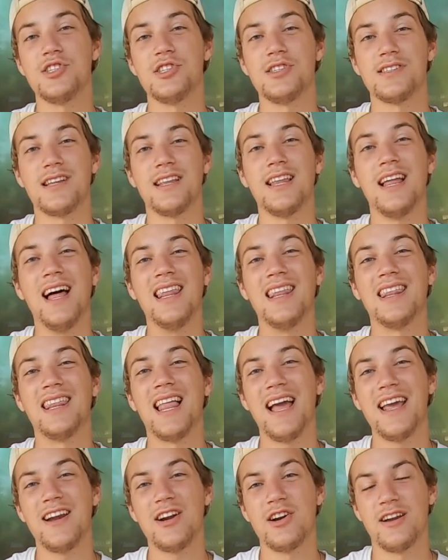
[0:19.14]
she's a lot
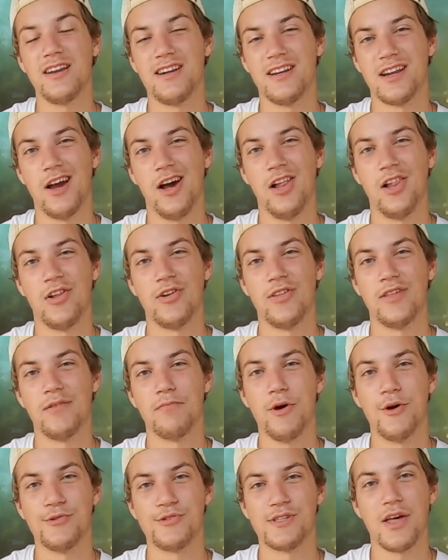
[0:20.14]
lighter in color
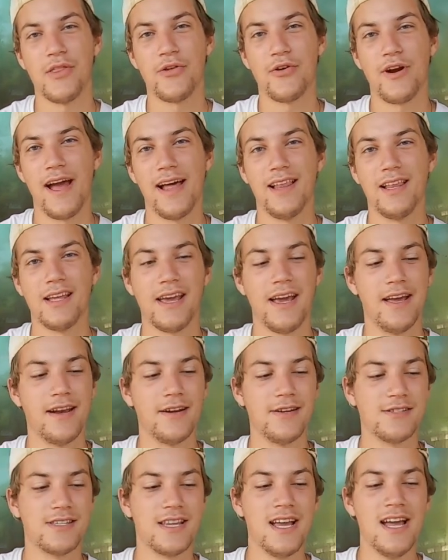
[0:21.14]
than most other
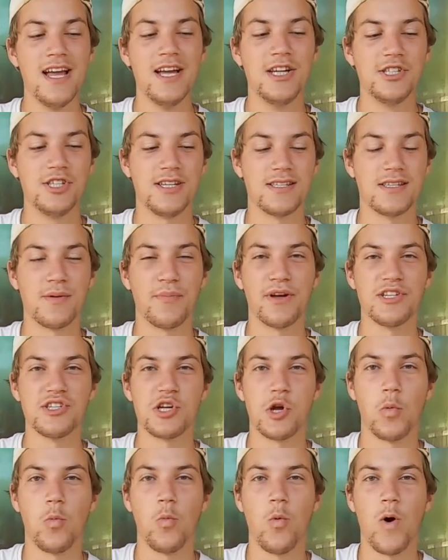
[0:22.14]
alligators. She has a
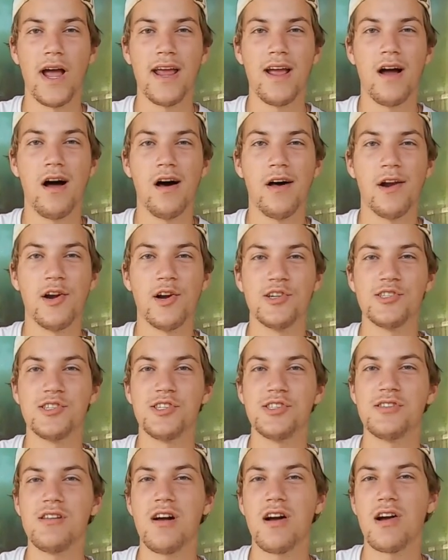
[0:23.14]
bunch of white on her.
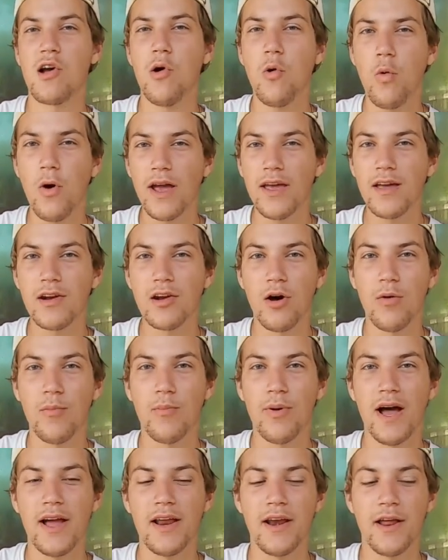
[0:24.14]
She's not quite an
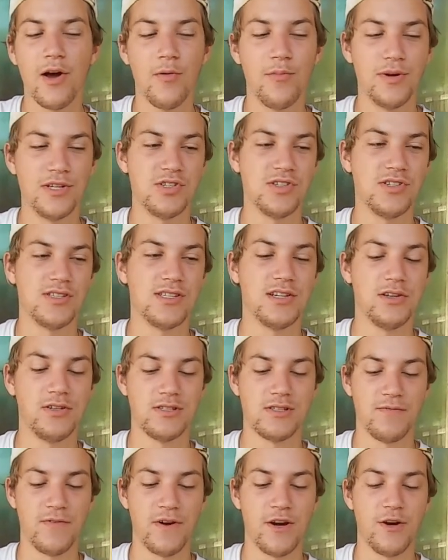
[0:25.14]
albino, but she still
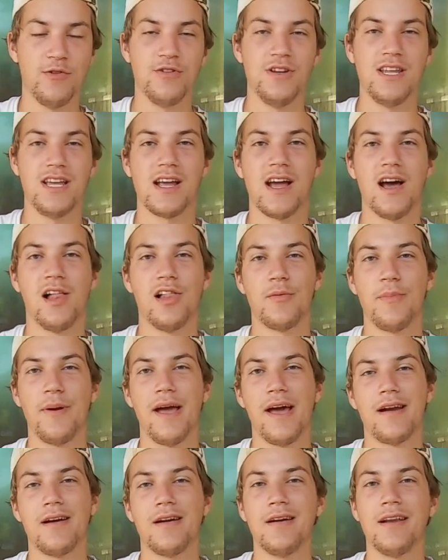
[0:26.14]
has a very unique color
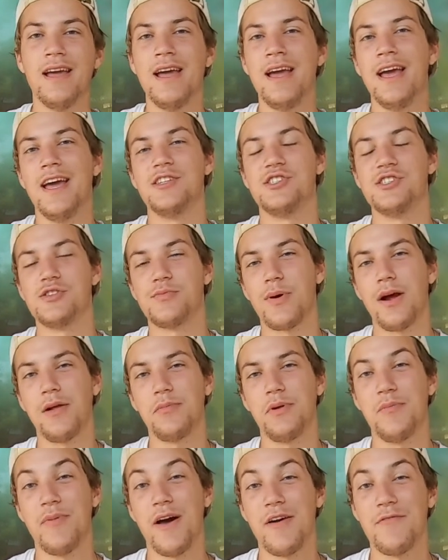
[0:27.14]
pattern, and she's
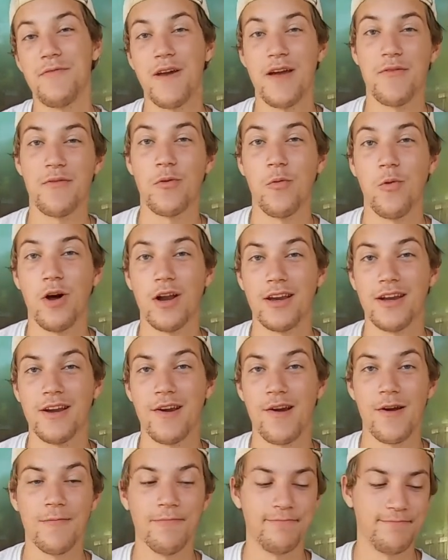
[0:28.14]
probably my favorite one
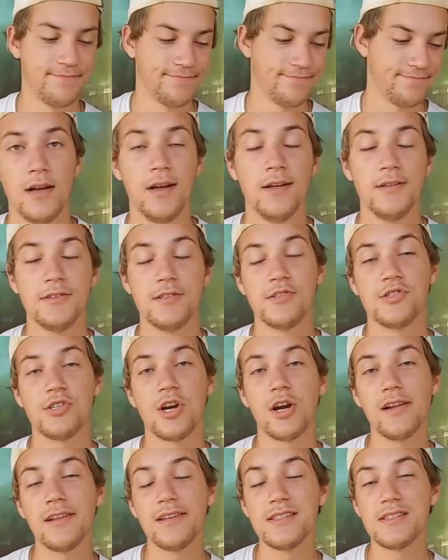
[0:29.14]
here. So
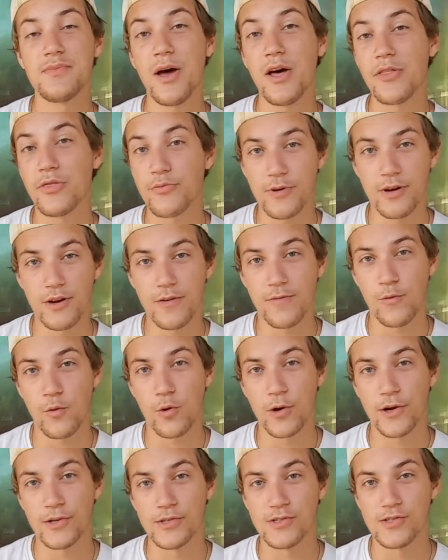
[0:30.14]
Charlie's about 3 to
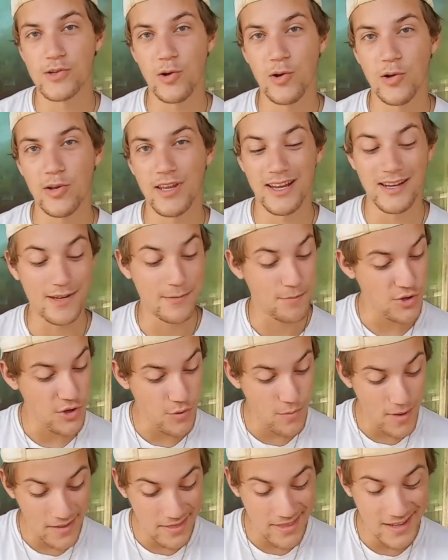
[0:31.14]
4 years old, and
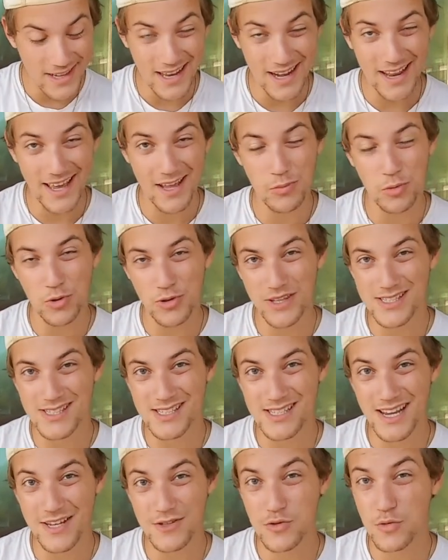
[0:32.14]
you may think an animal this
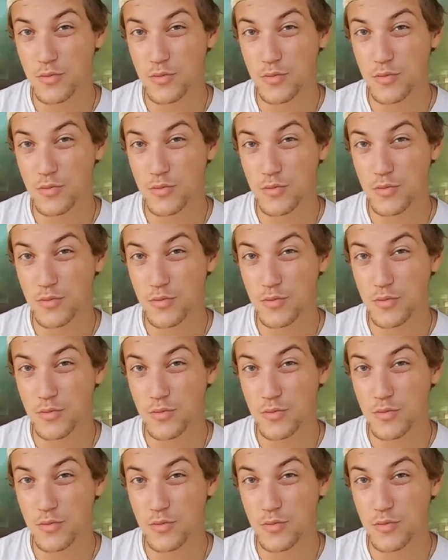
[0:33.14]
size